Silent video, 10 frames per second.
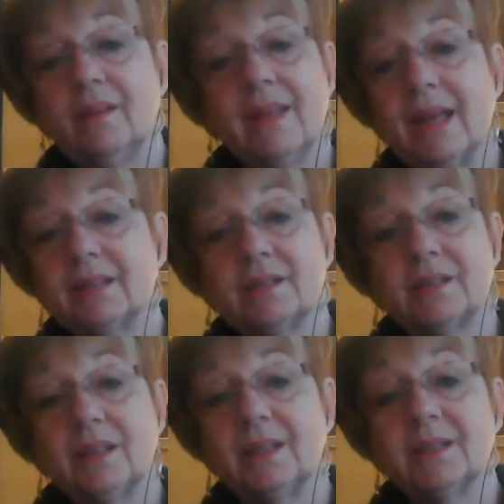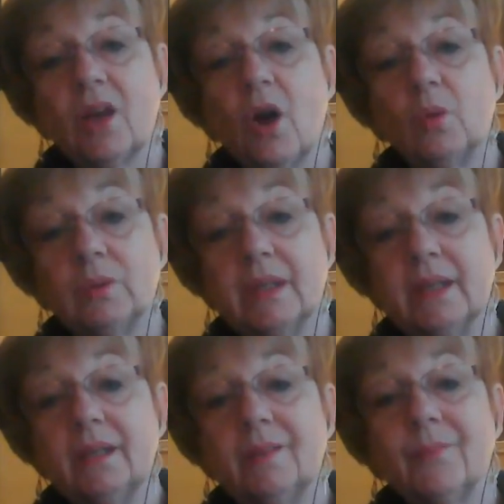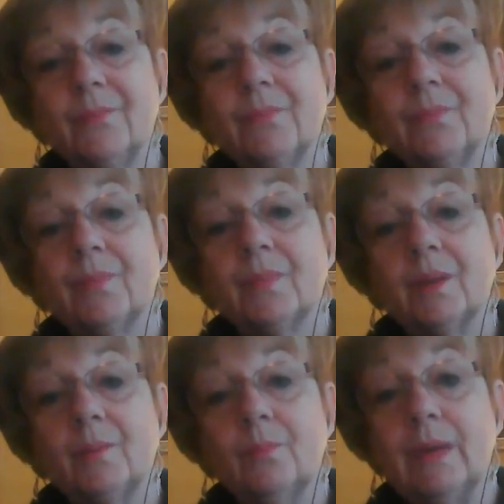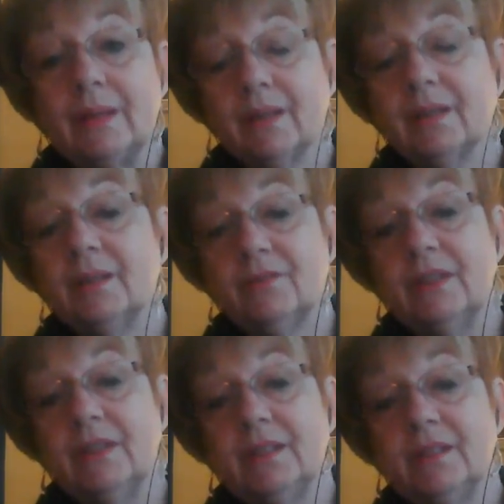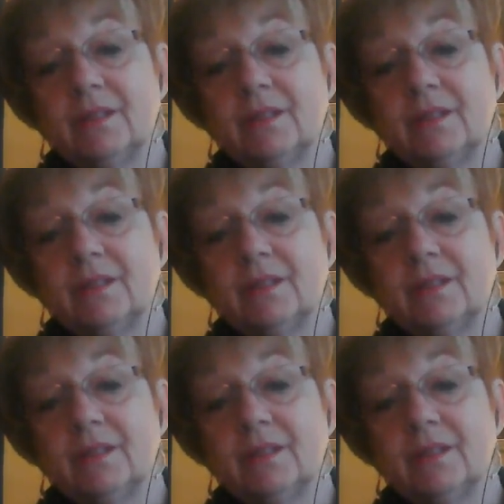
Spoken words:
it's only monthly fees.